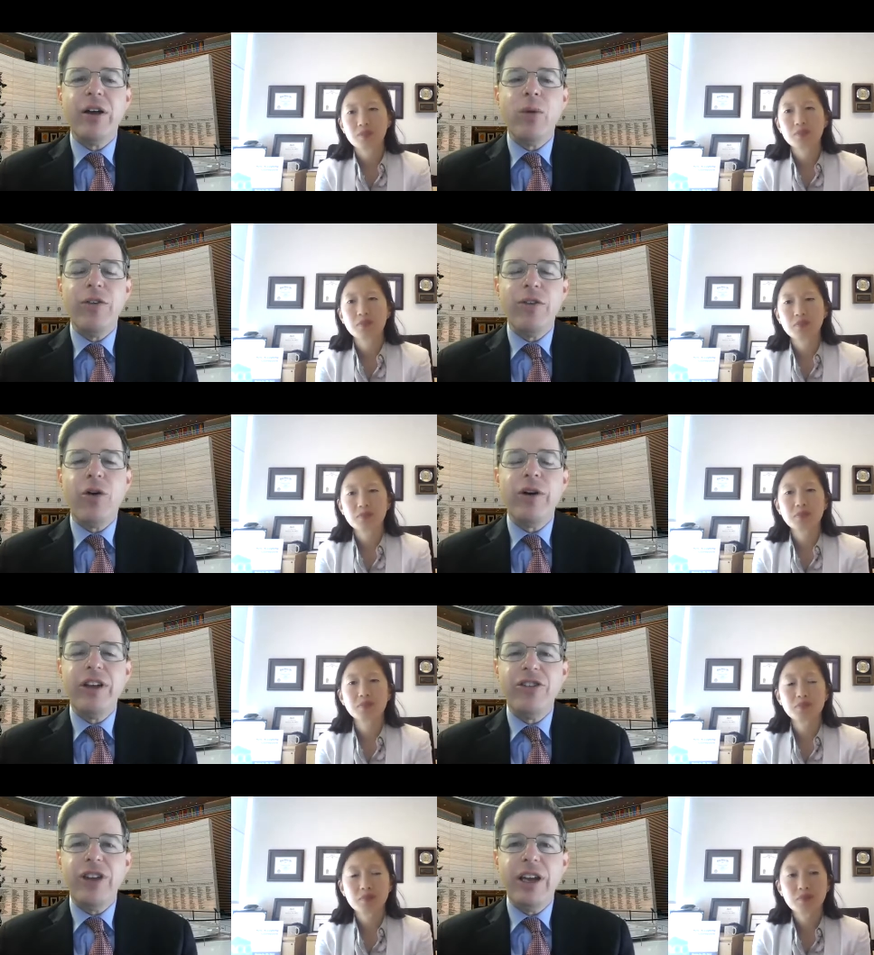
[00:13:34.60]
Speaker 1: we've already
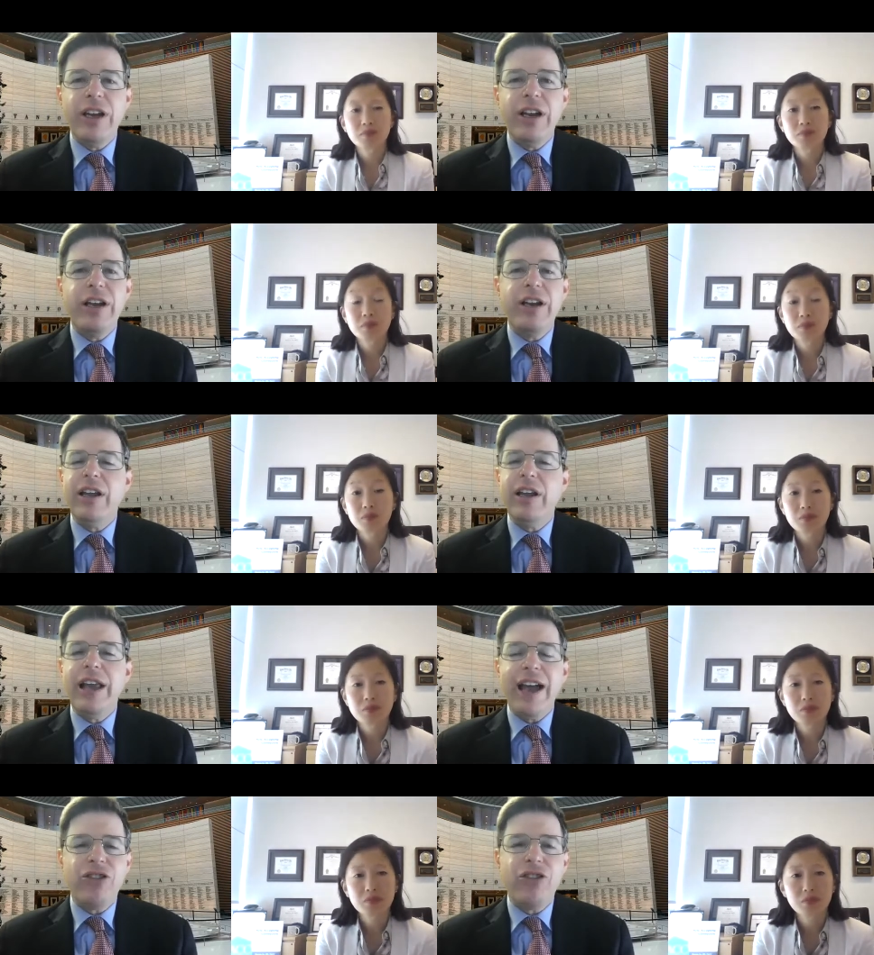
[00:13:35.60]
seen in, in
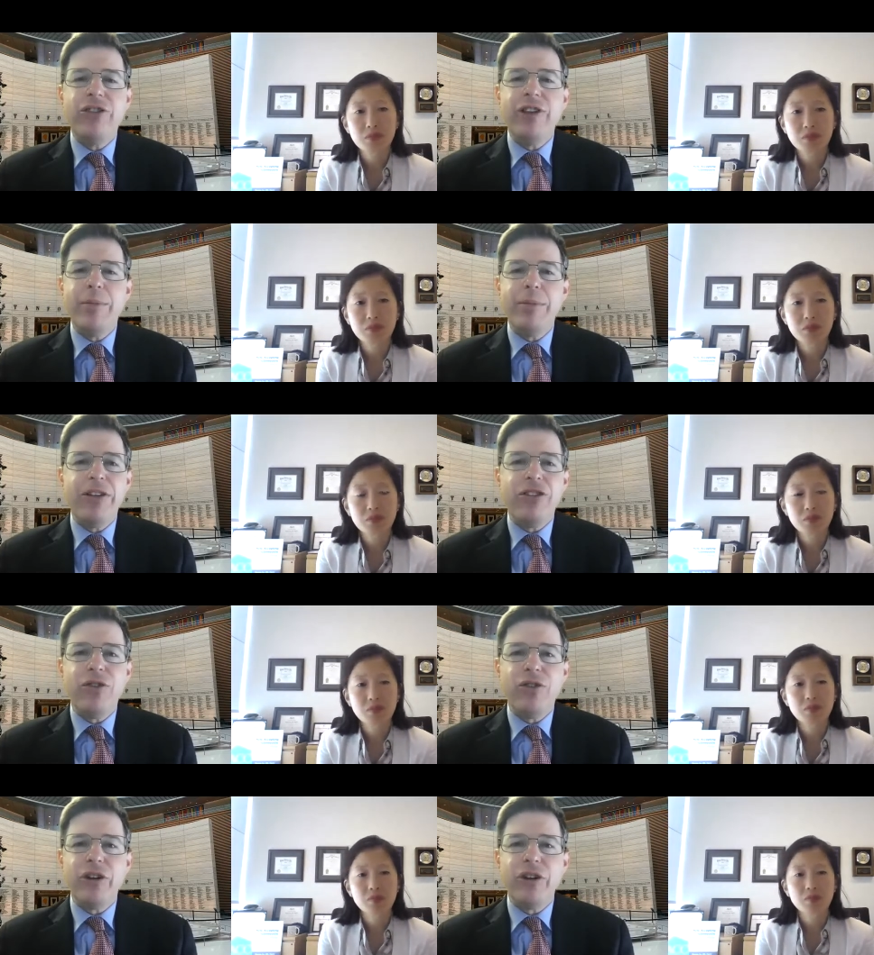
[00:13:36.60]
national databases,
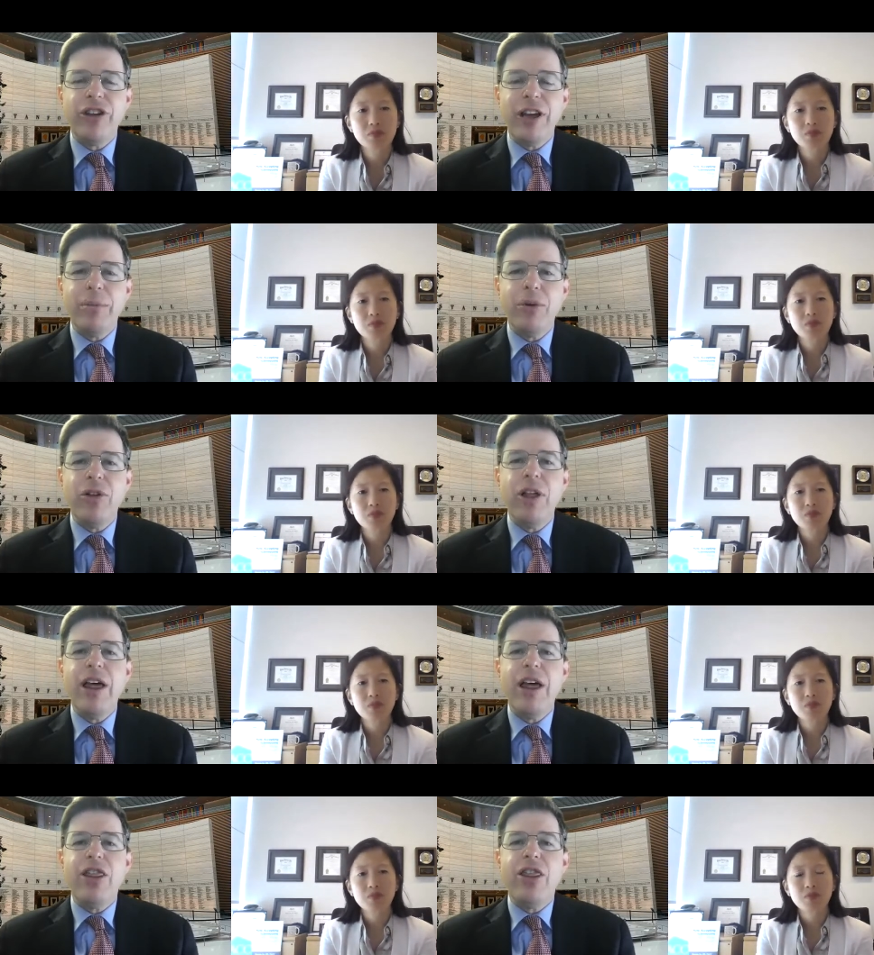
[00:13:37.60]
for example,
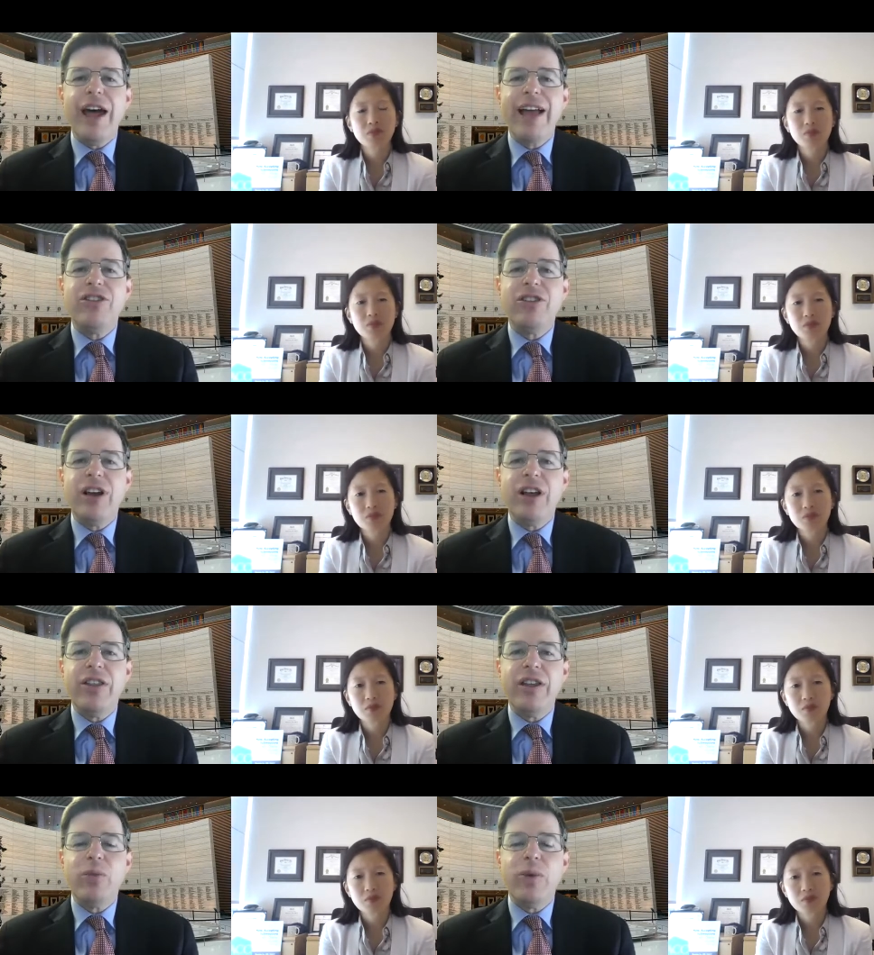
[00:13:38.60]
that uh,
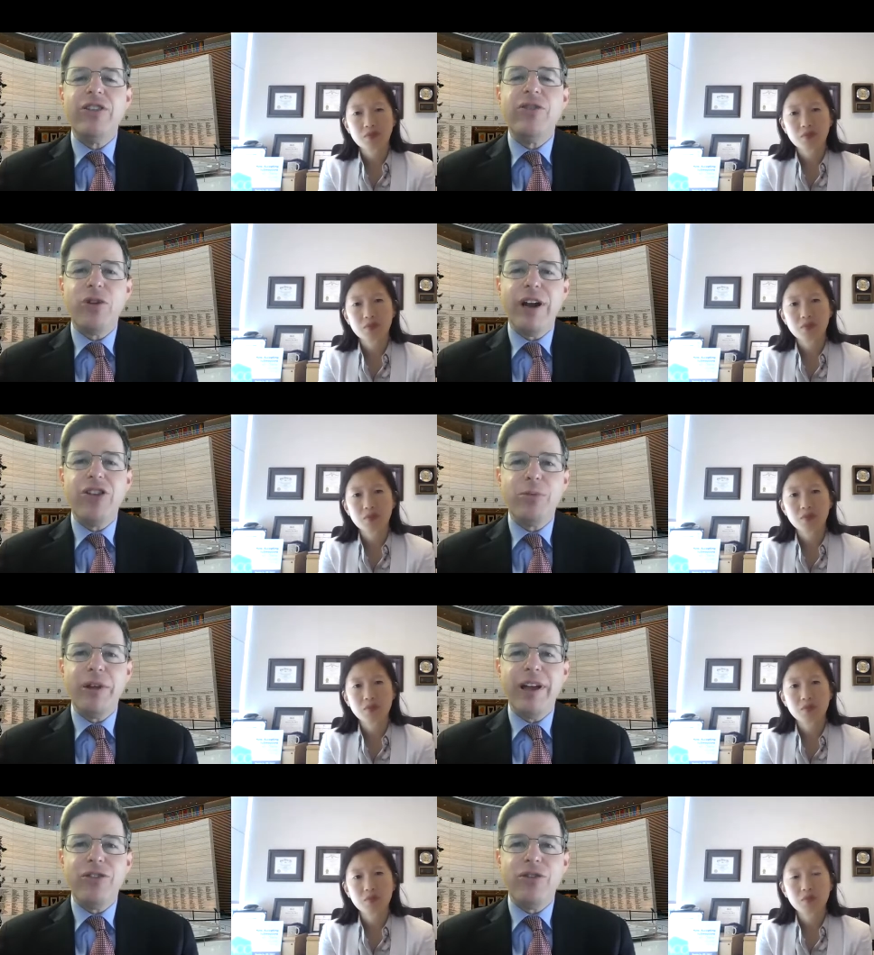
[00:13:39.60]
the rates of
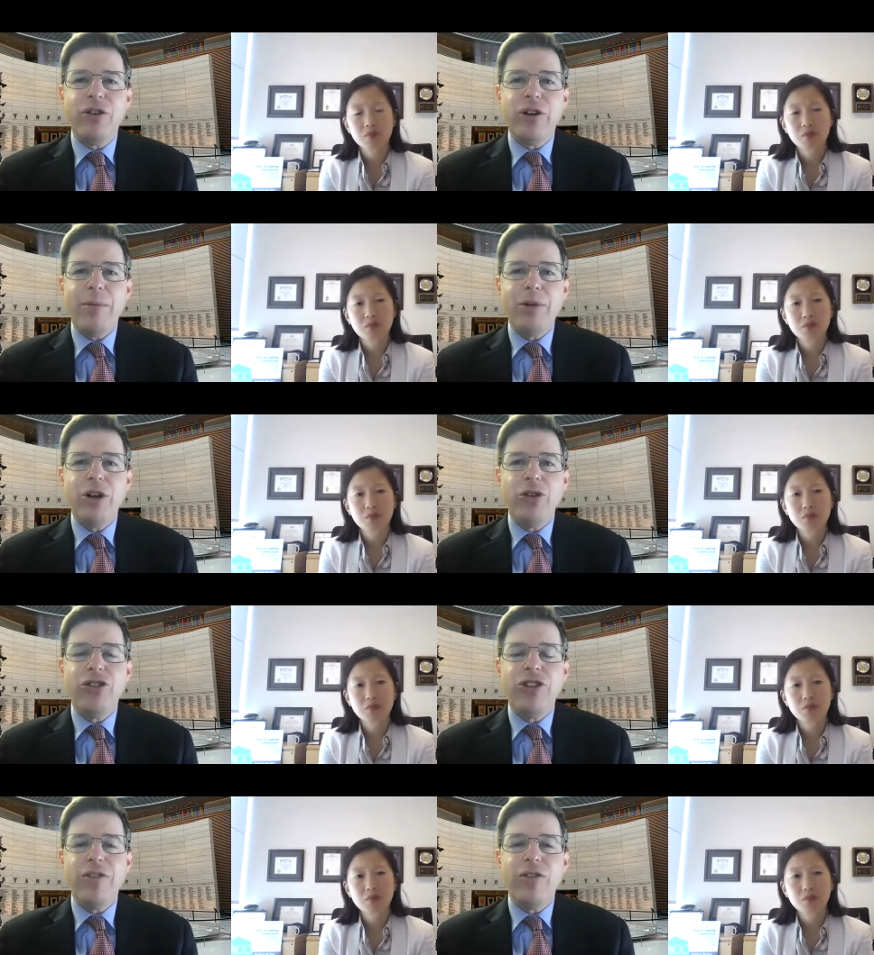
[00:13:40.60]
transplants for
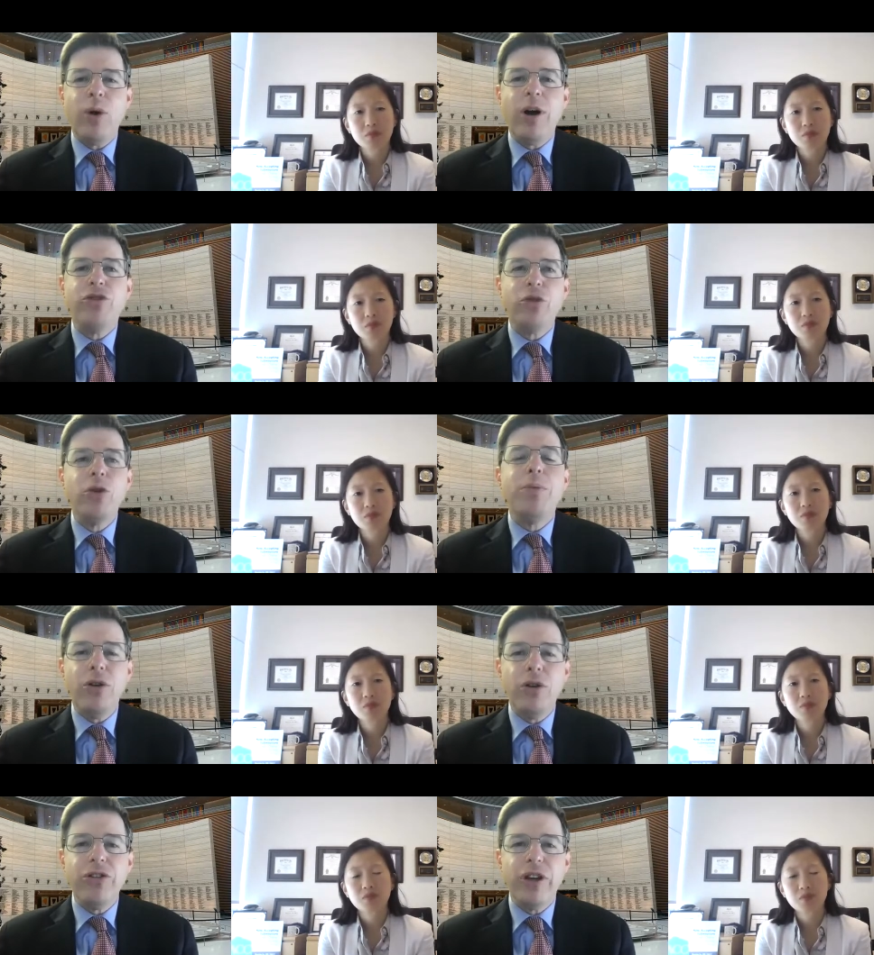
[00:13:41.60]
amyloidosis have
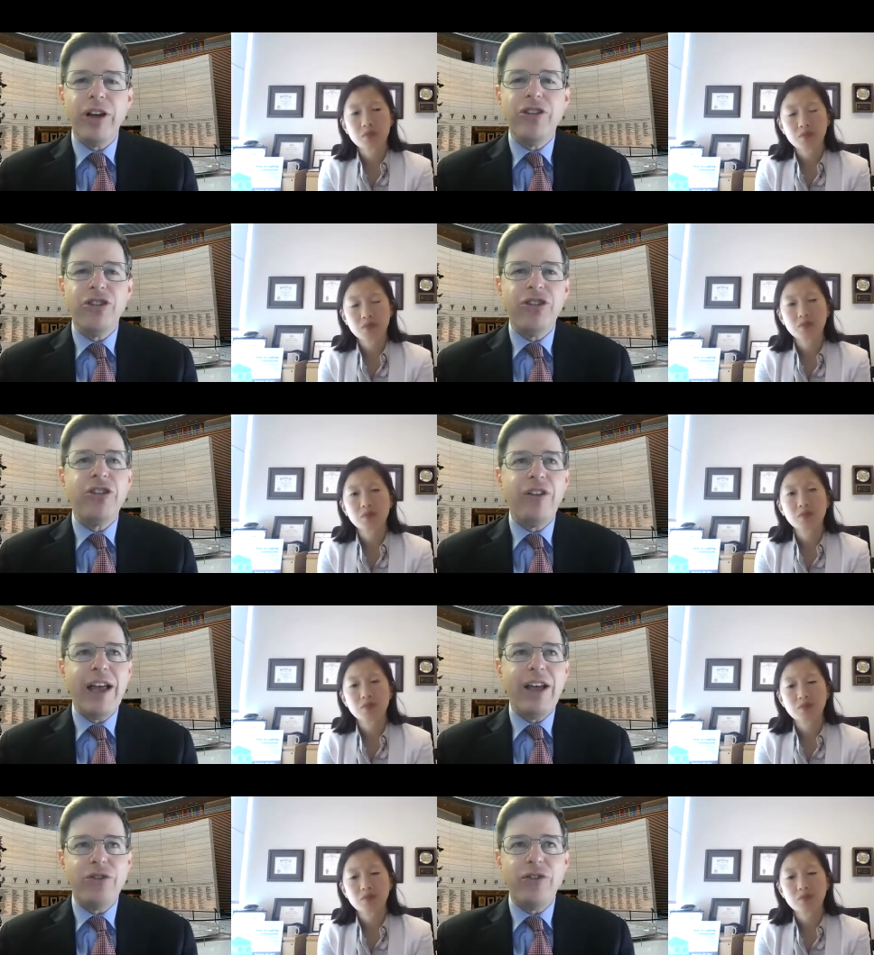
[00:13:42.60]
quadrupled uh, just in the
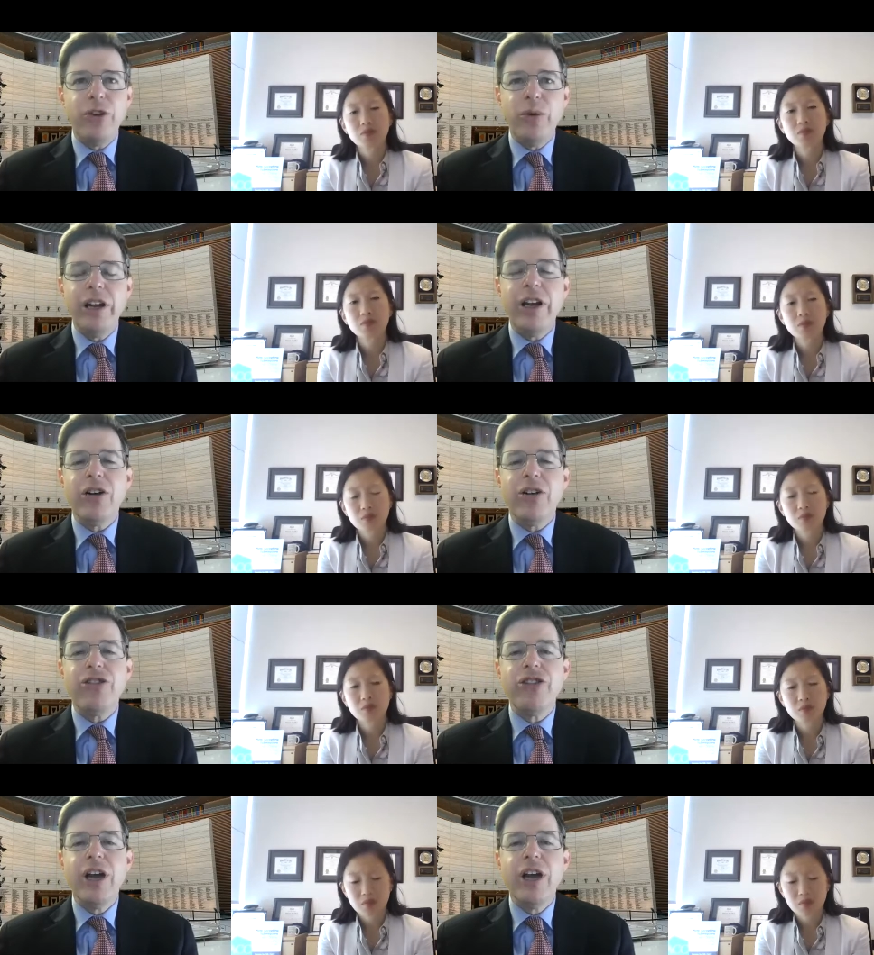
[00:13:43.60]
last few years.